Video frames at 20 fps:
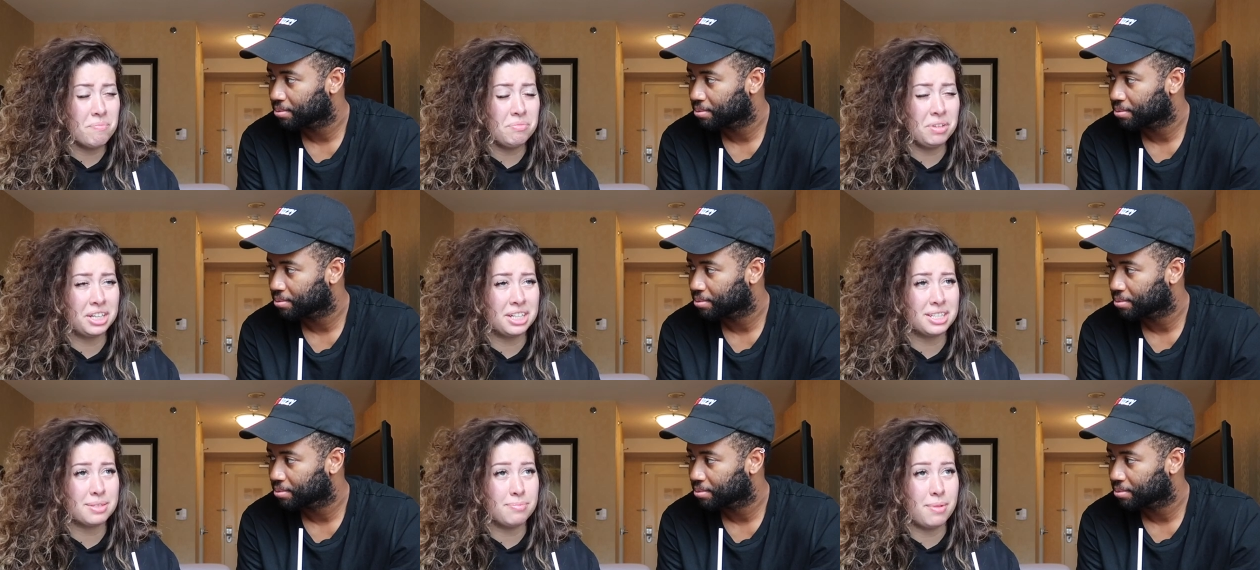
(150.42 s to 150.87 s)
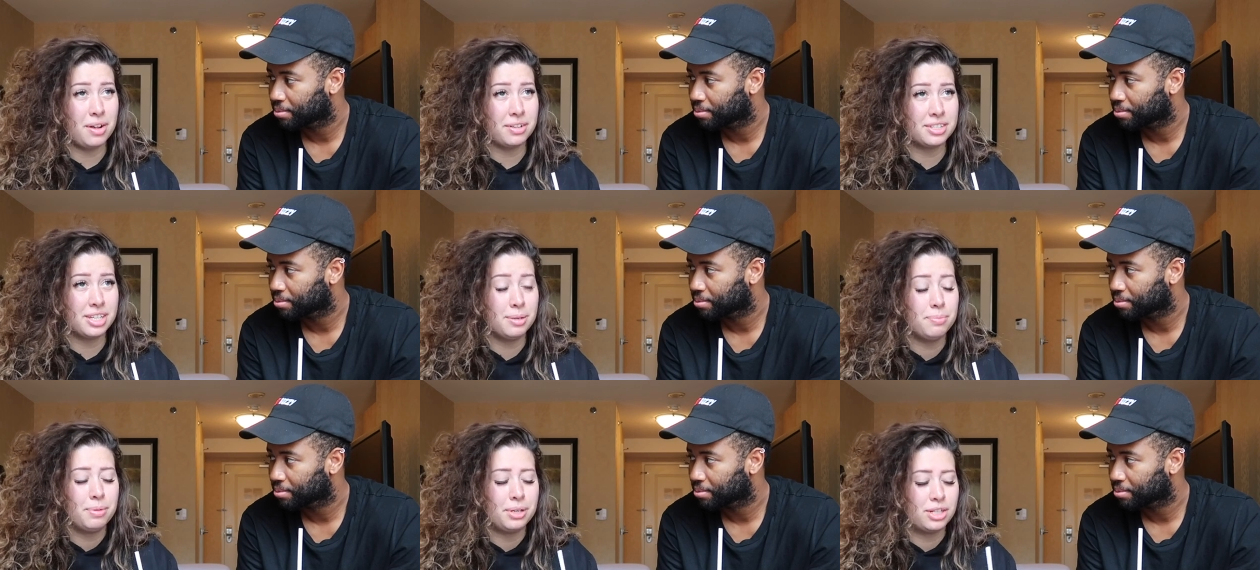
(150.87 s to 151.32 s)
Speaker 1: like it's
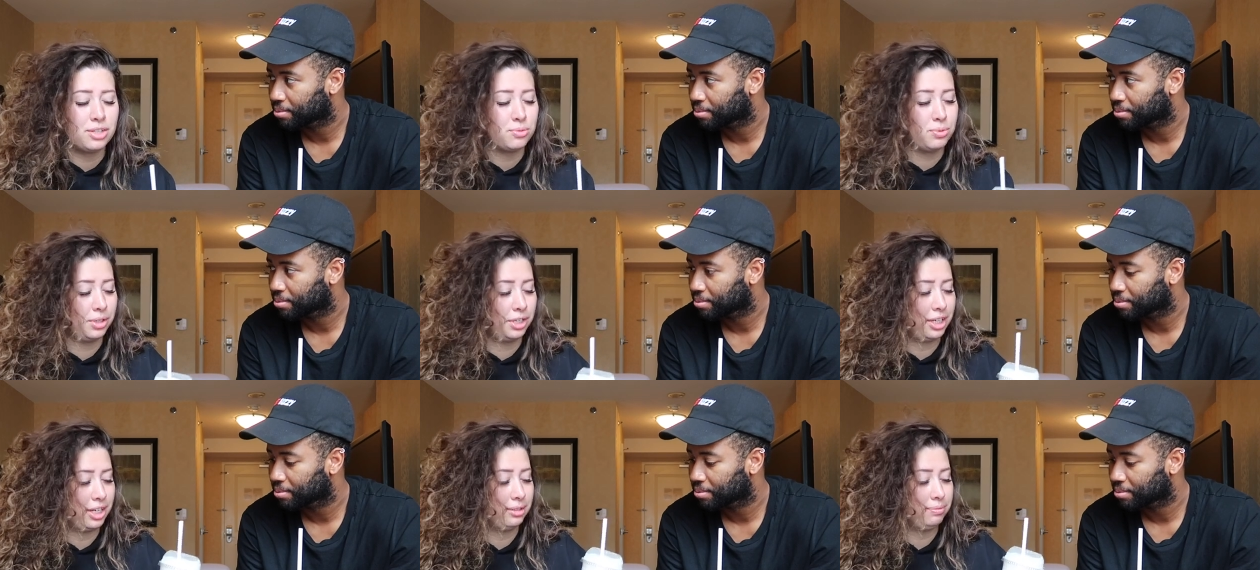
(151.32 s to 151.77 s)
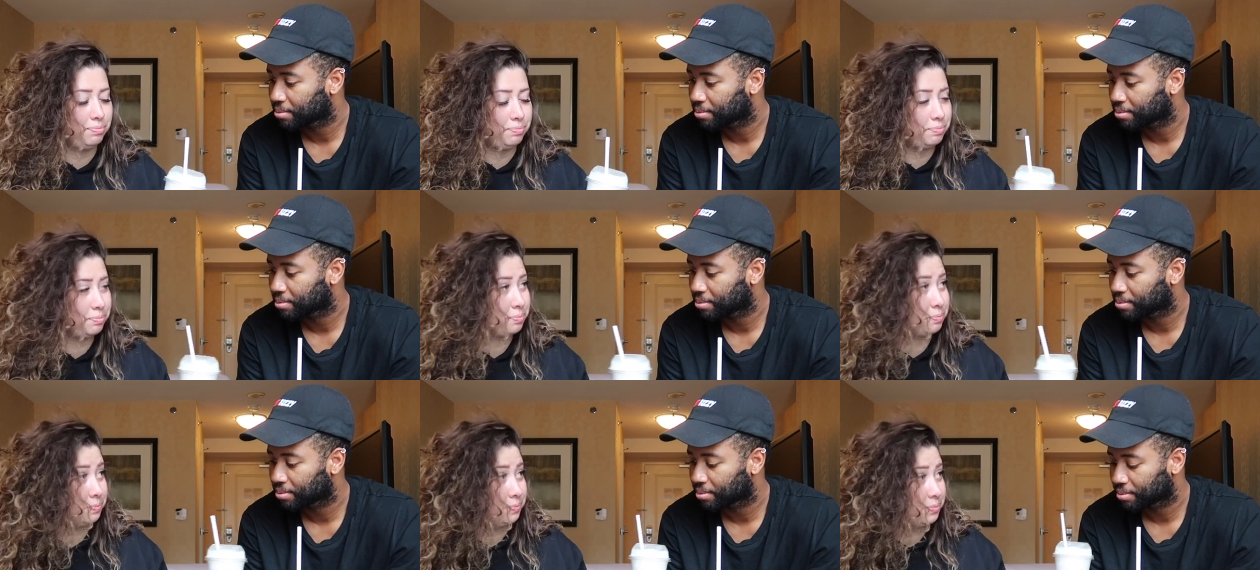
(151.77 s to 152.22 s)
melted, but it's really good.
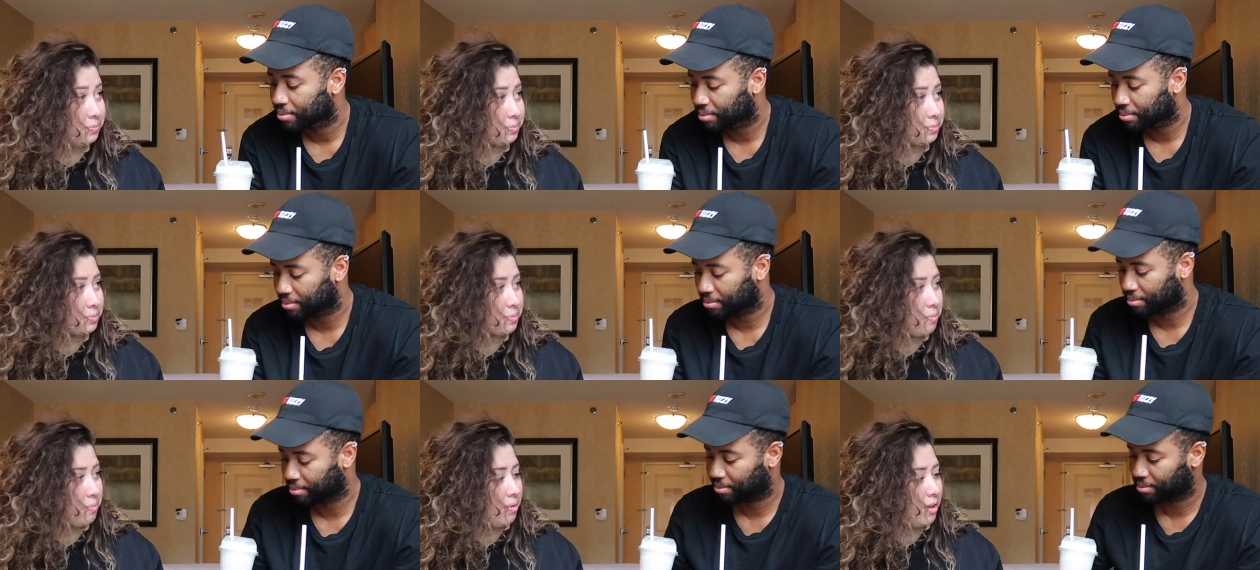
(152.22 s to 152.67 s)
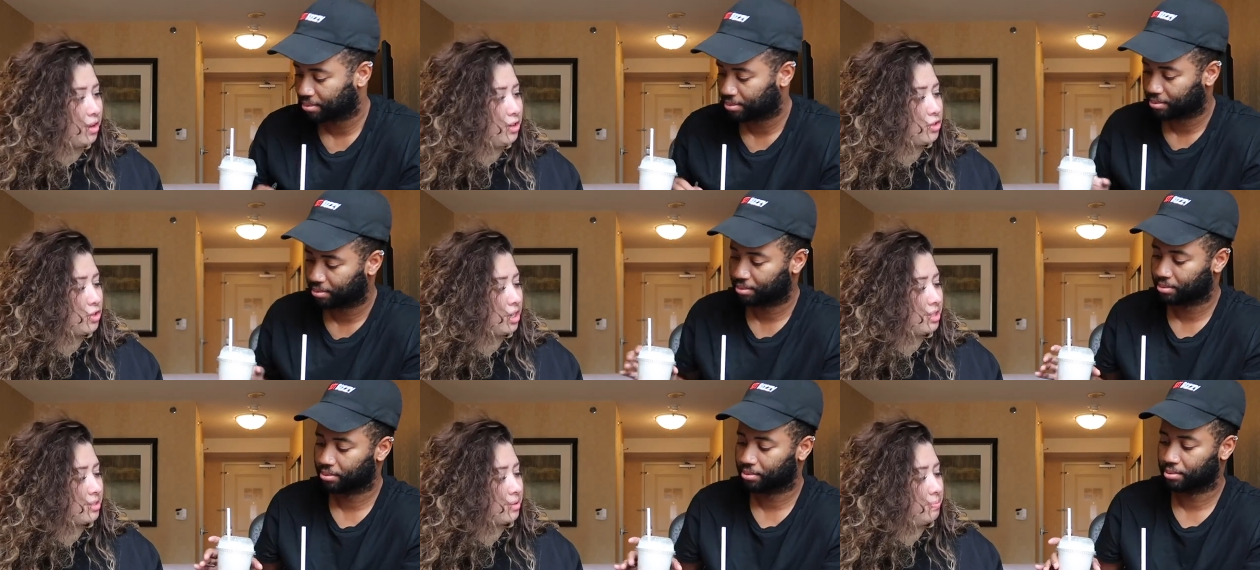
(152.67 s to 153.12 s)
Hmm.
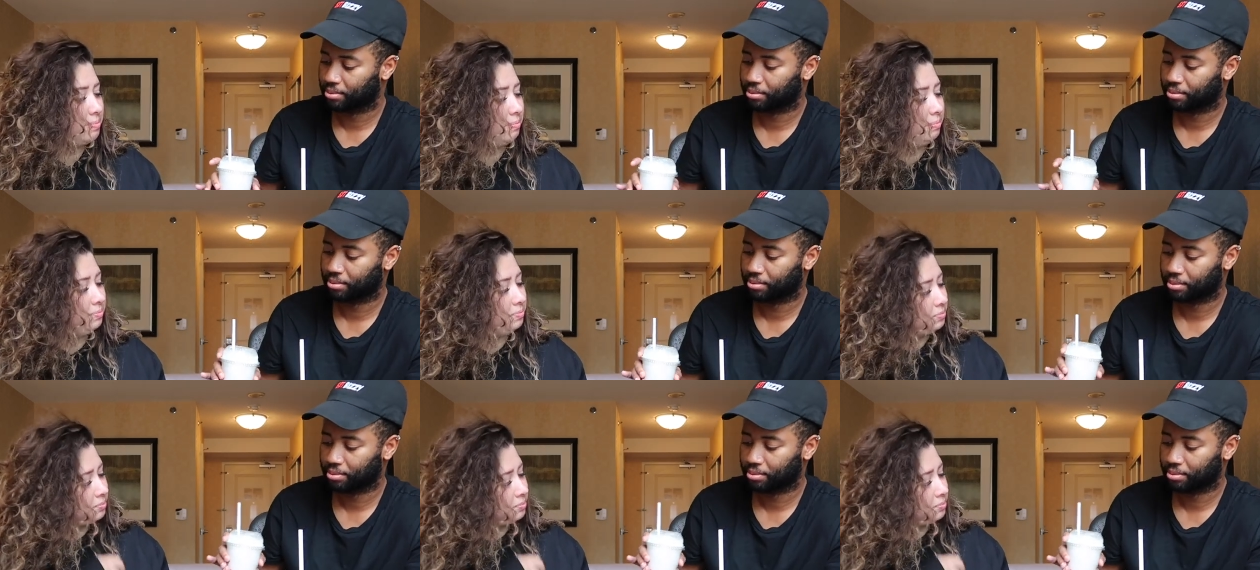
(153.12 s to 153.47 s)
Try some.